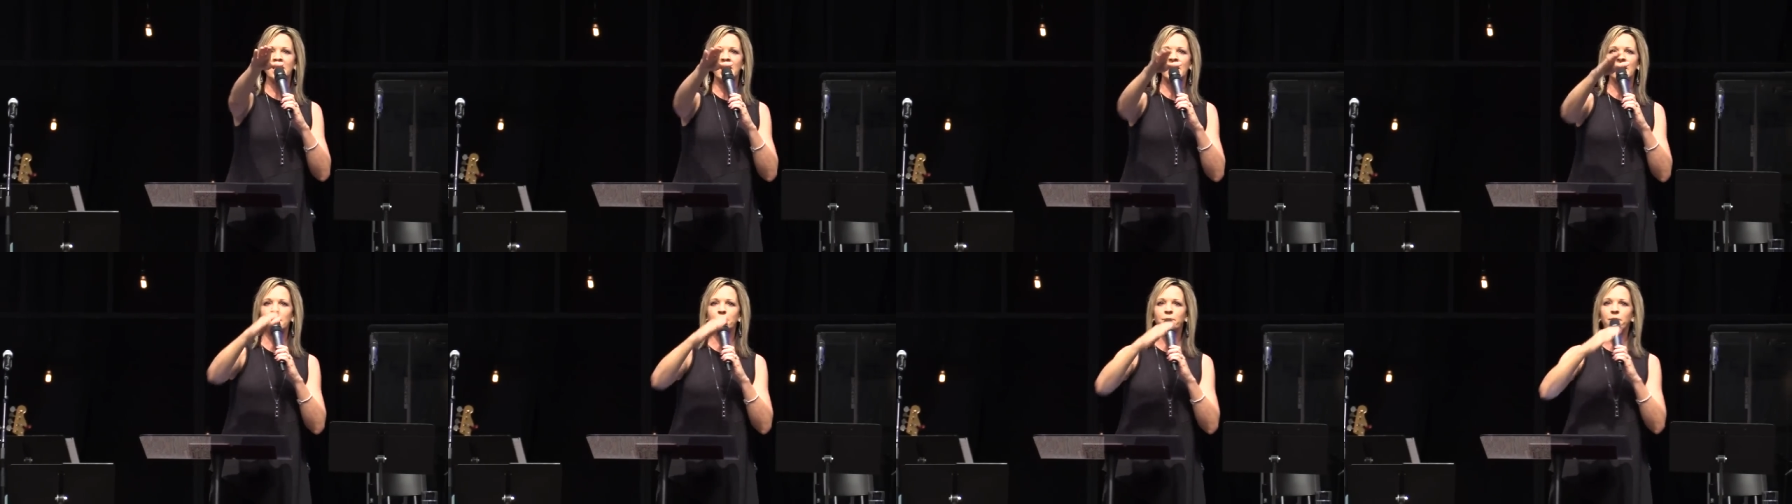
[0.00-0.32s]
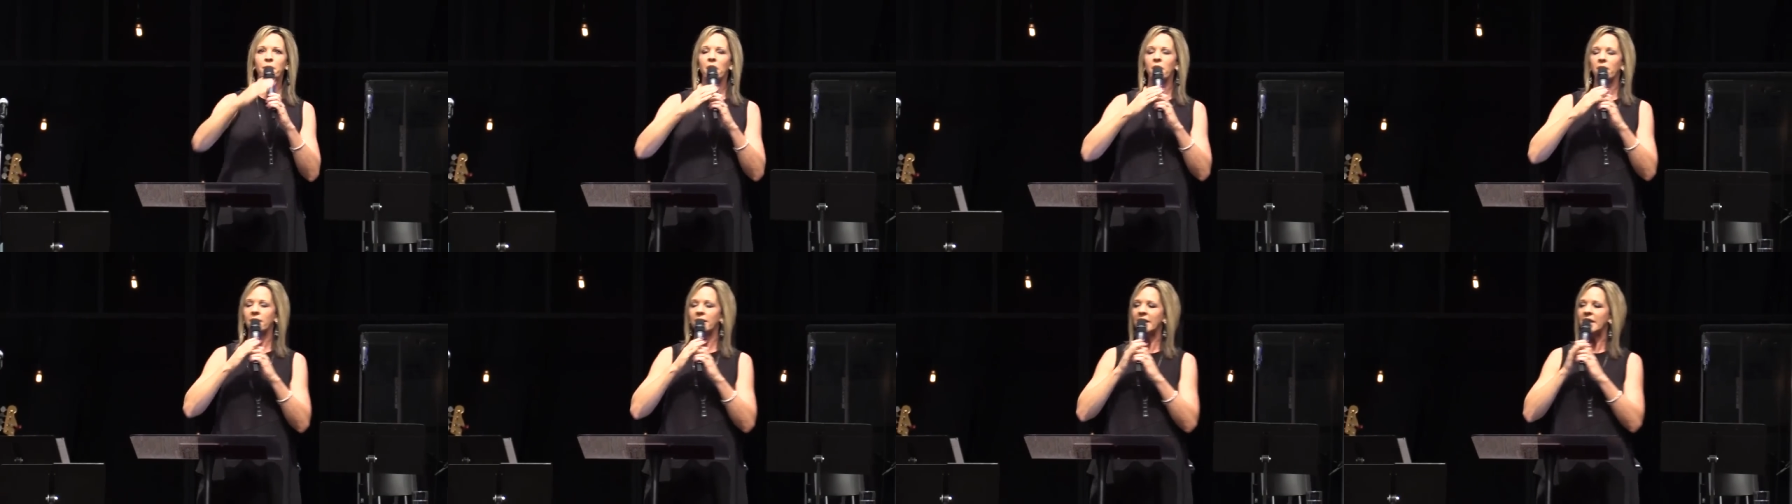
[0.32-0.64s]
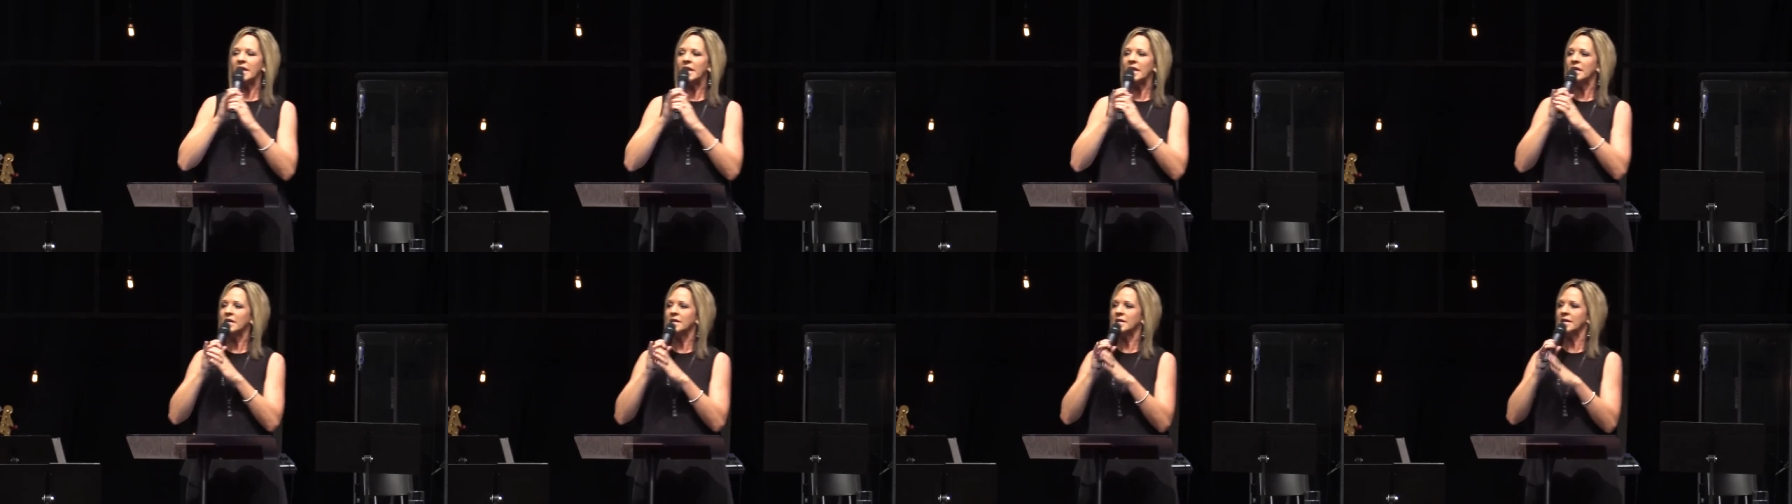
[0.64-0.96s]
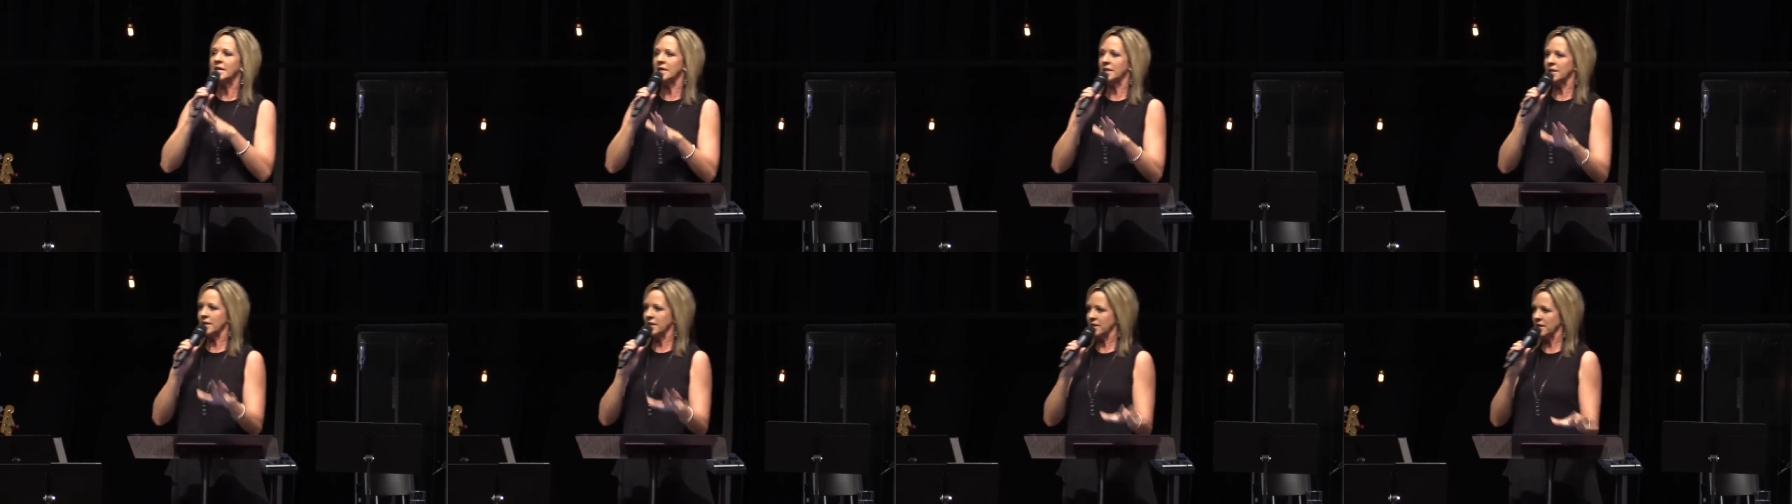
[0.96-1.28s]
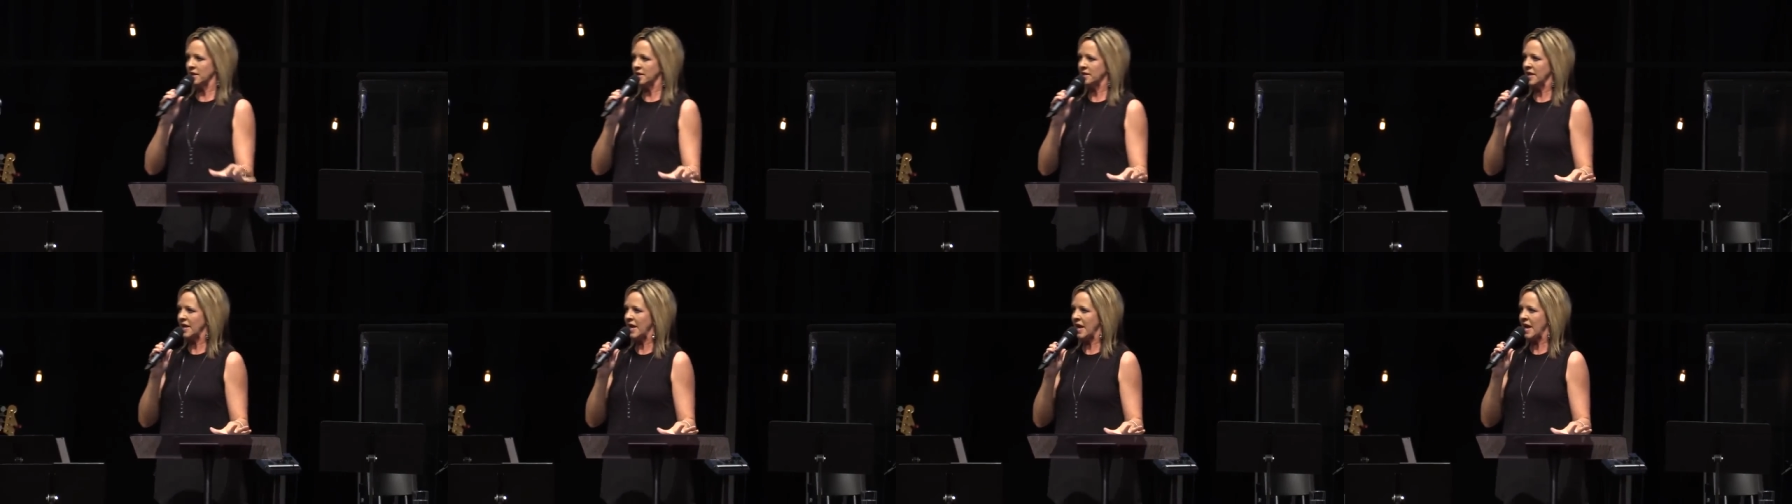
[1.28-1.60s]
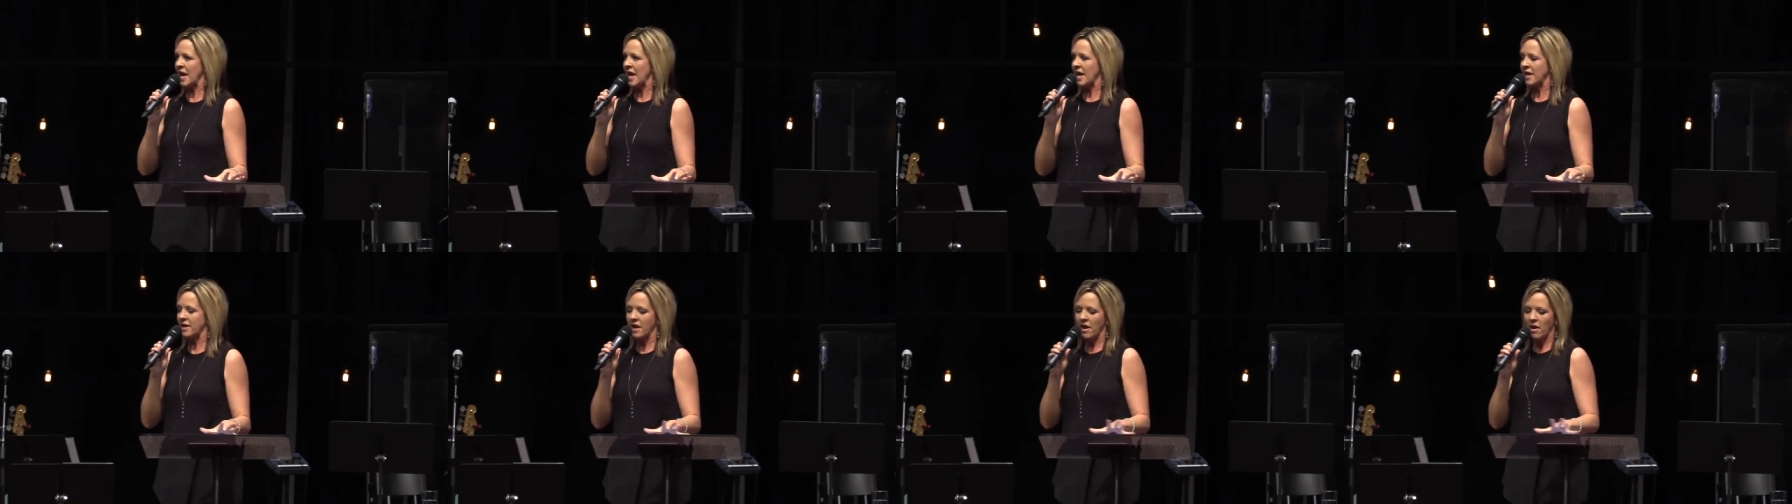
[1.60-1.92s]
the end part healing the
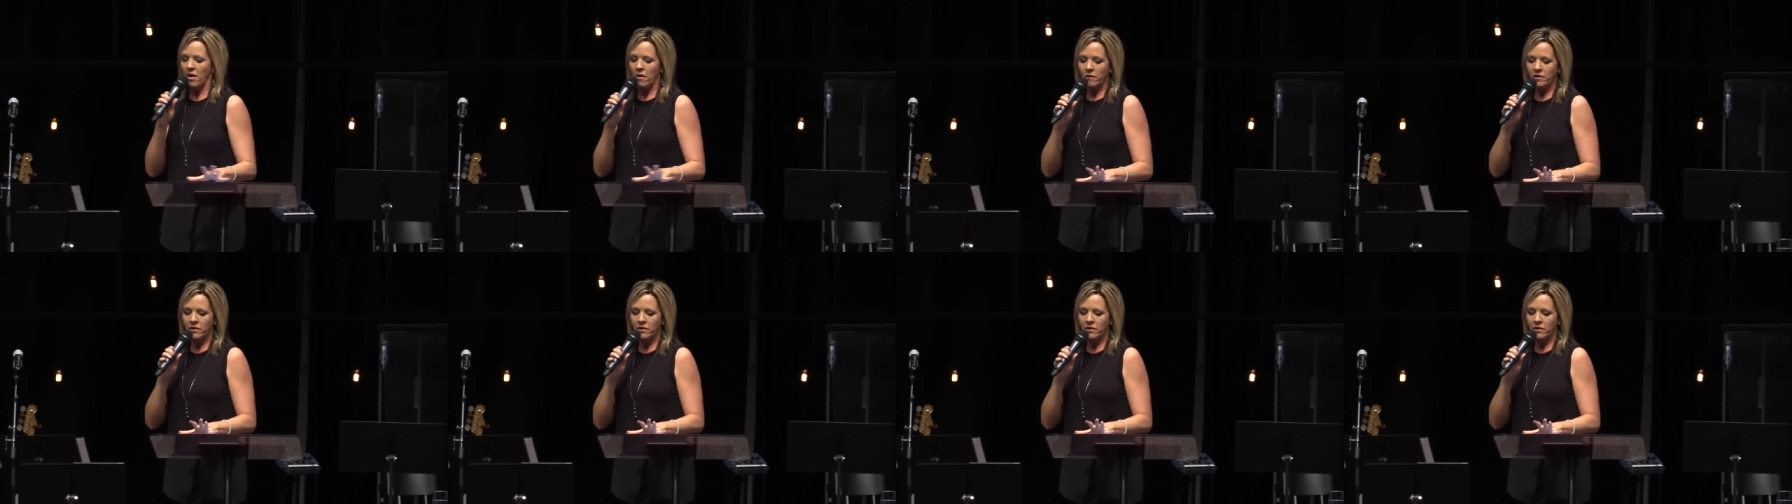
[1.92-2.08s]
land